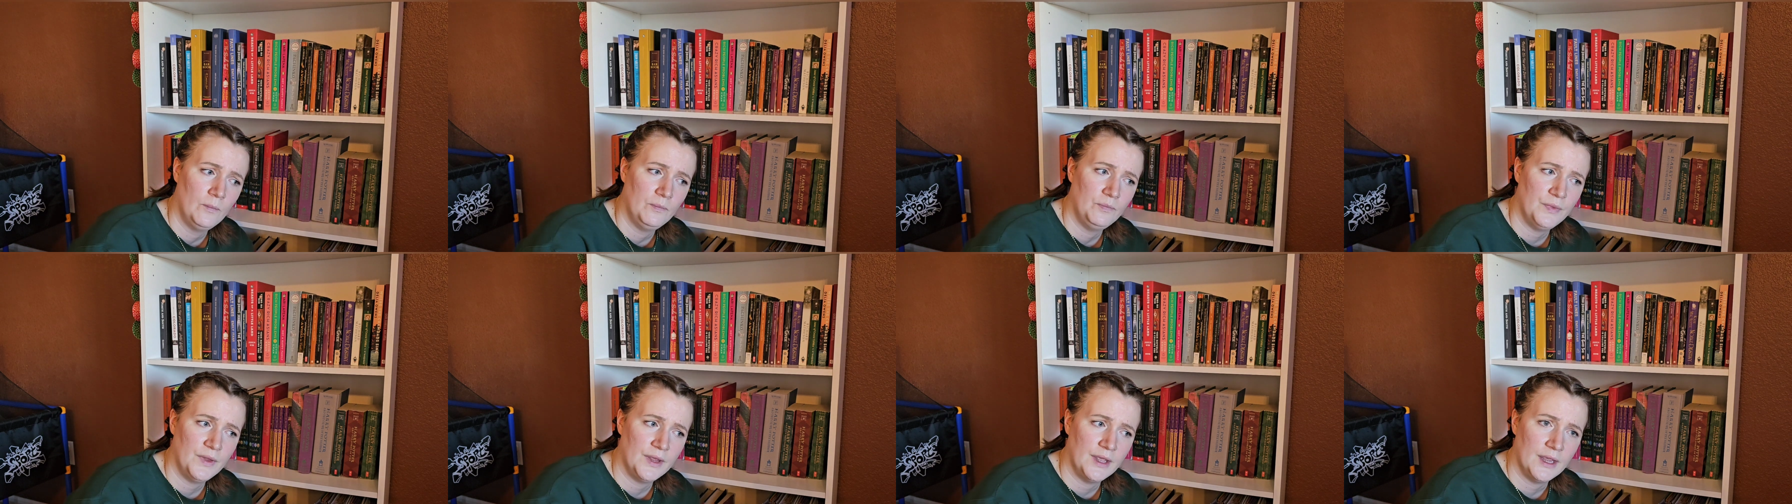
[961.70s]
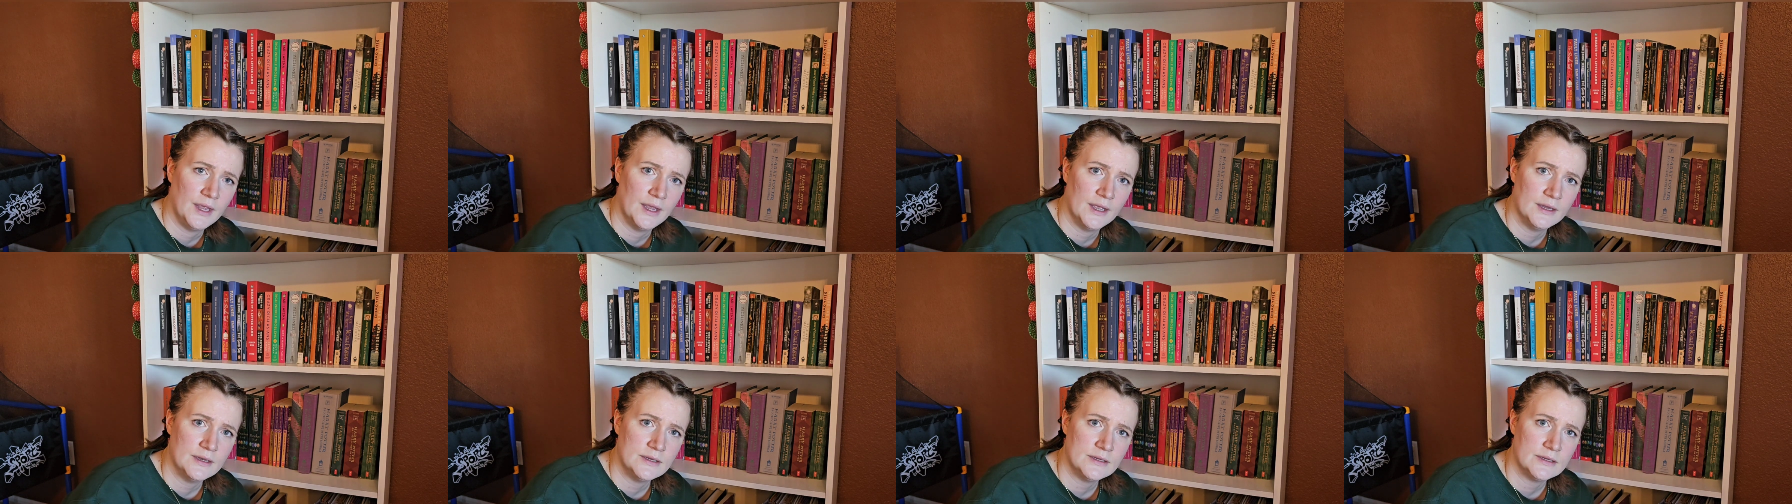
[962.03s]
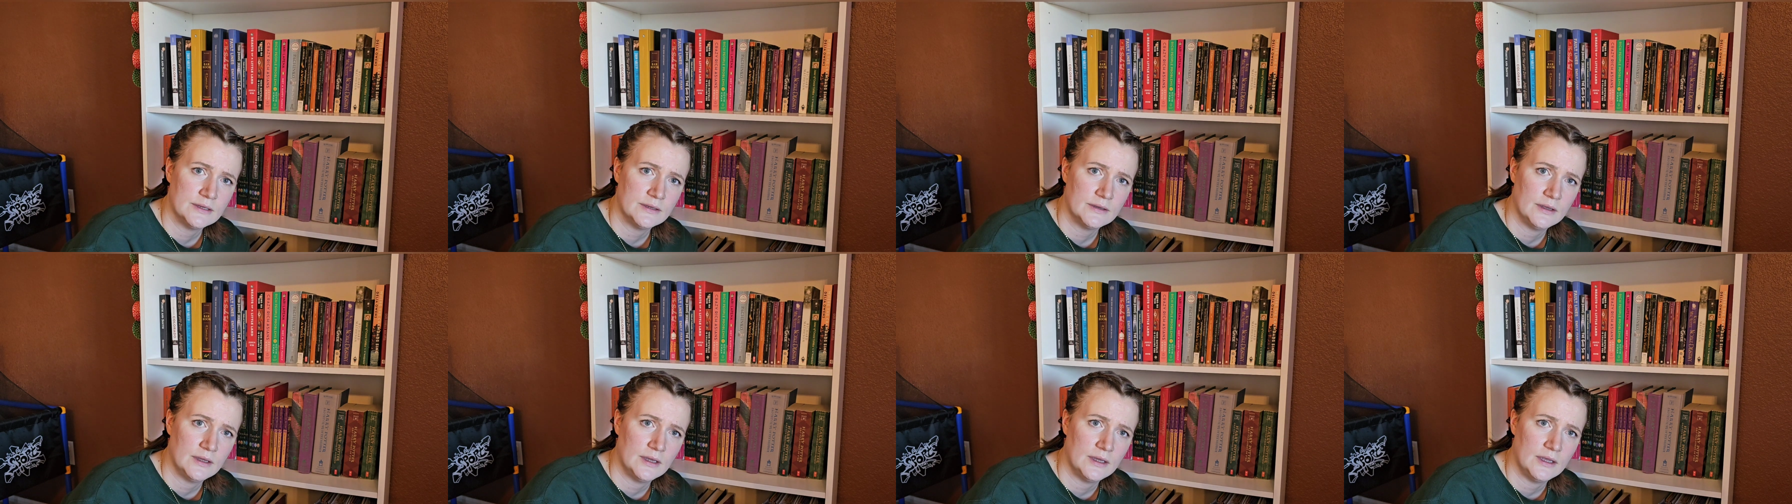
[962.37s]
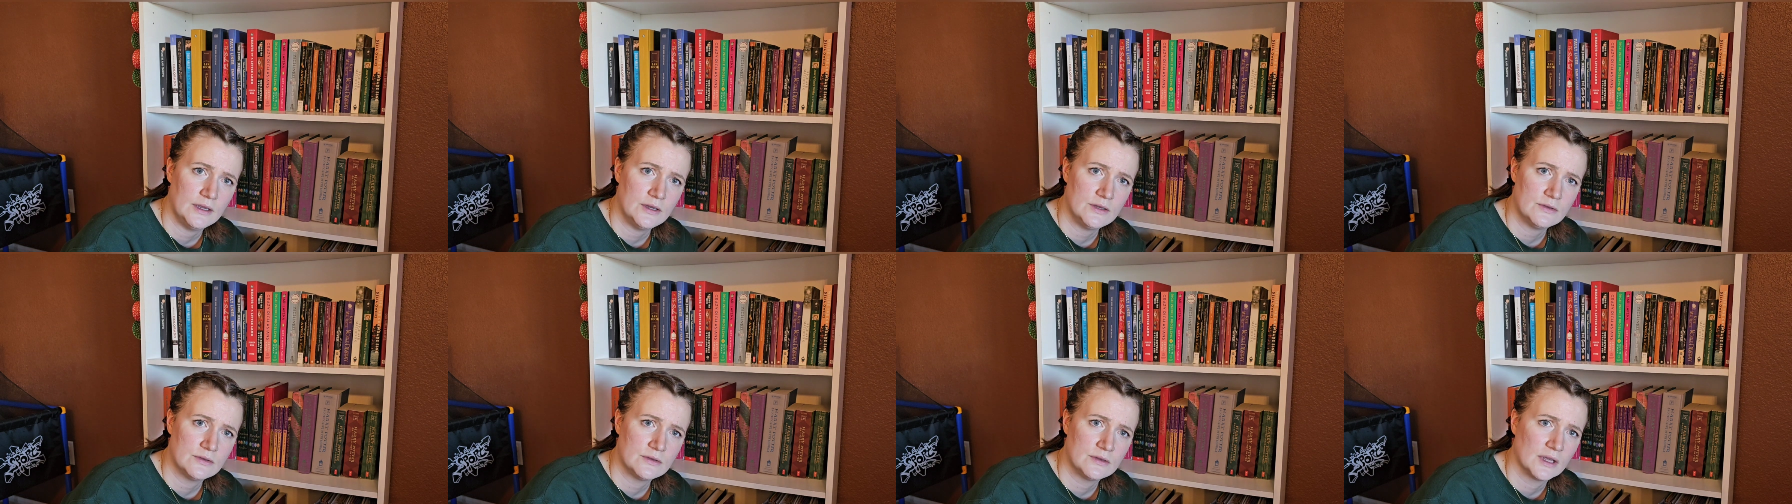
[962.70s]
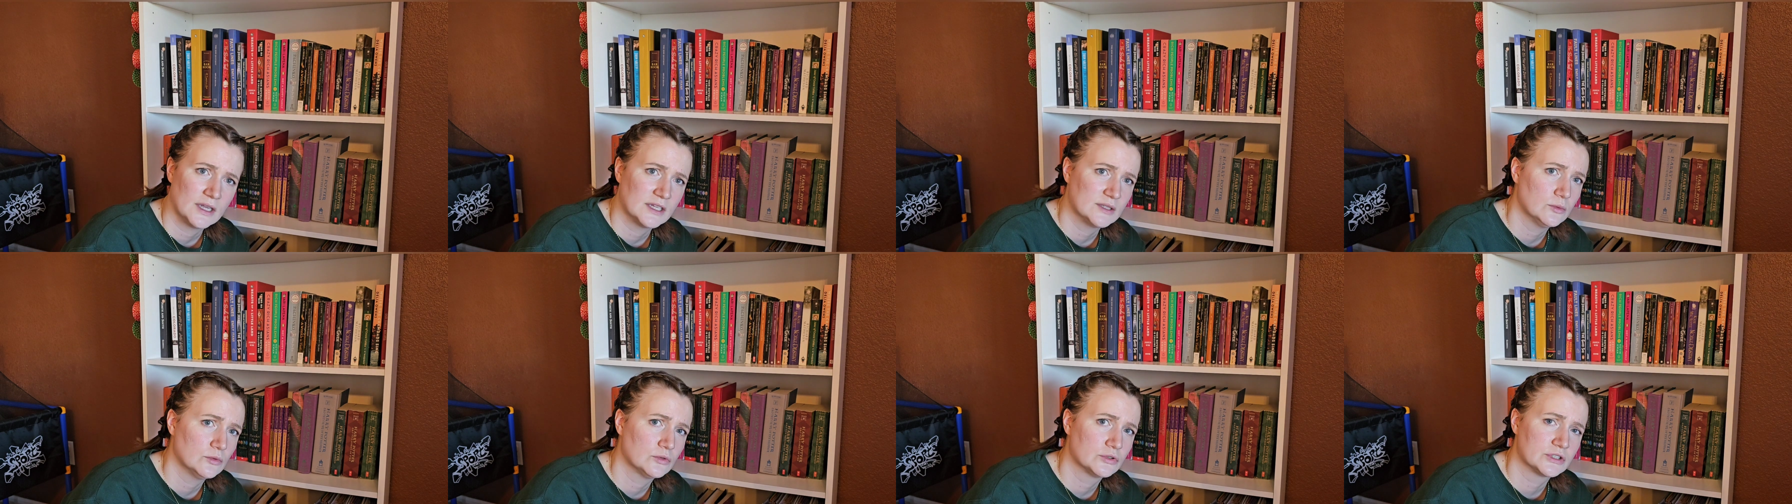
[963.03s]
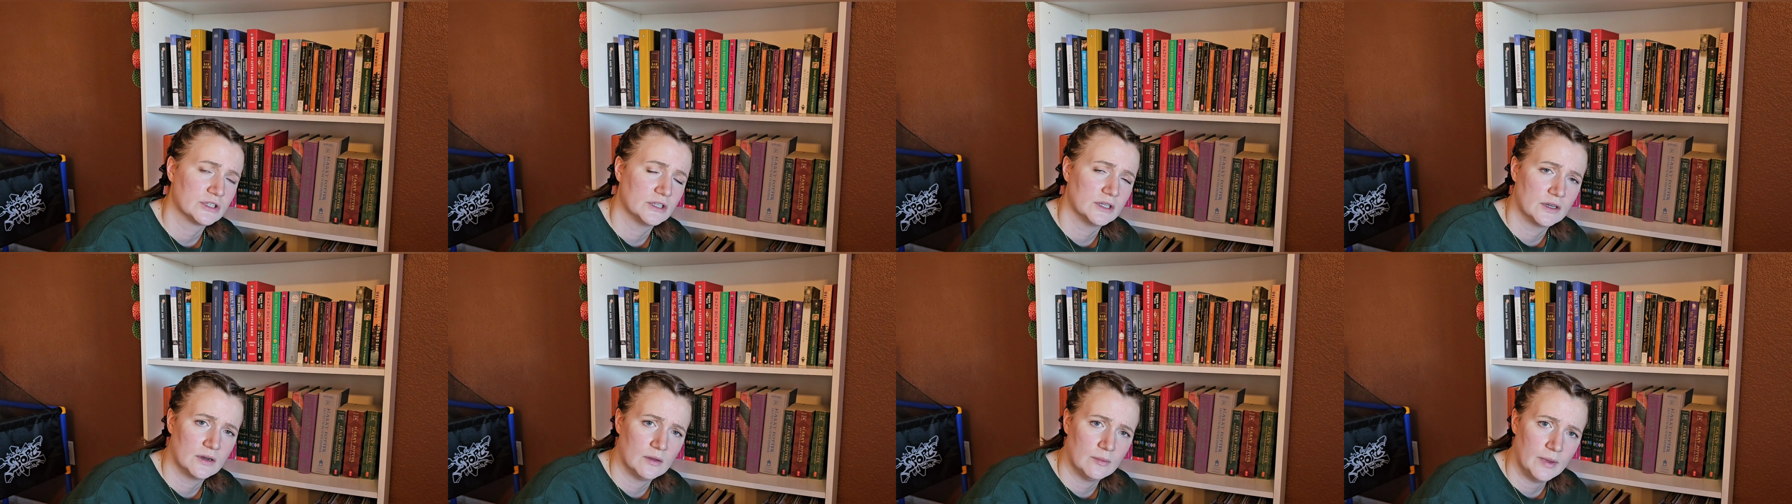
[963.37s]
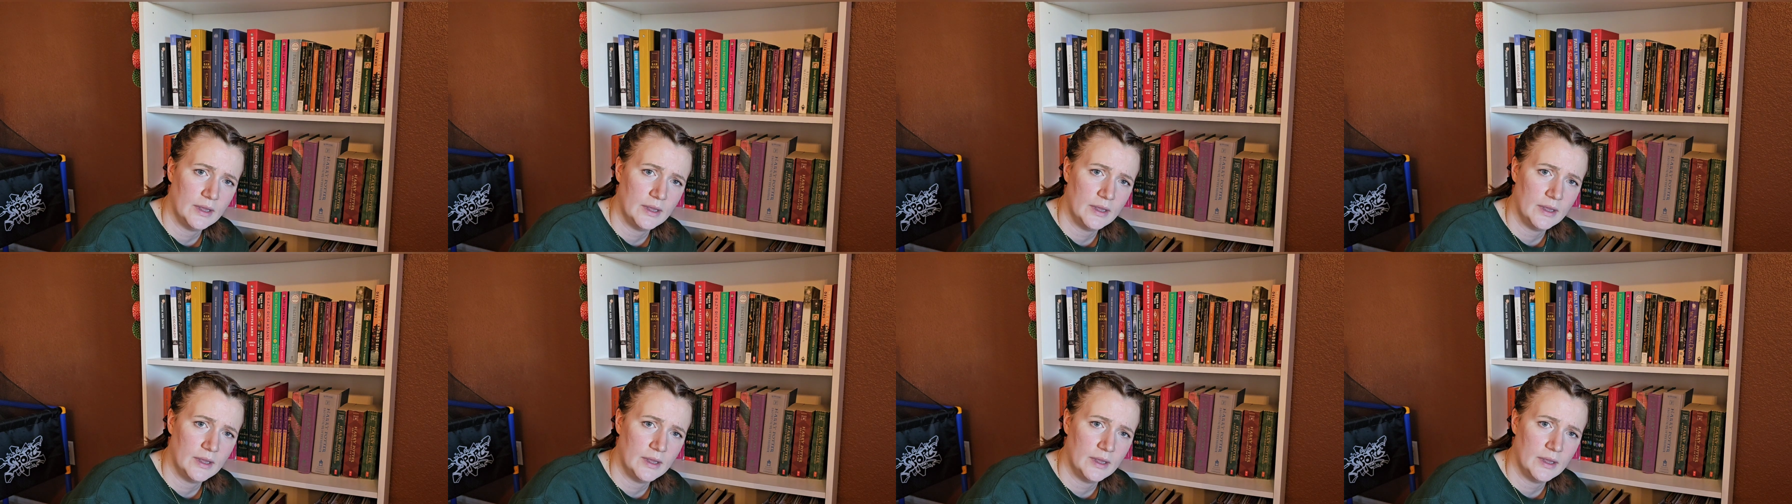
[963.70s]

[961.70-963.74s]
and he explores a little